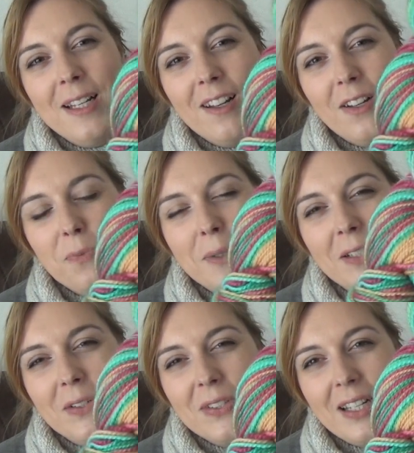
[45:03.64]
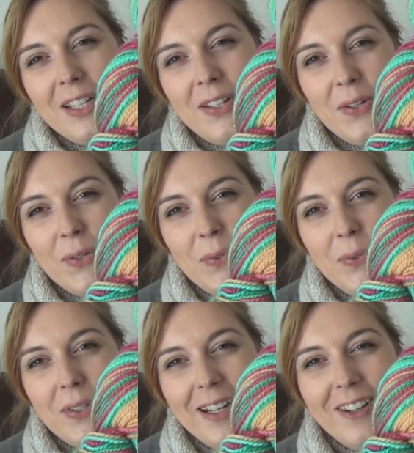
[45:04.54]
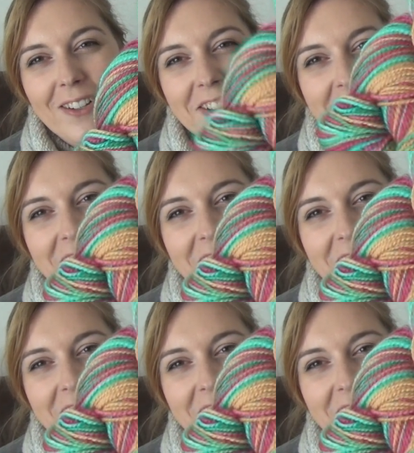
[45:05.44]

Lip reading: me laugh because I know there are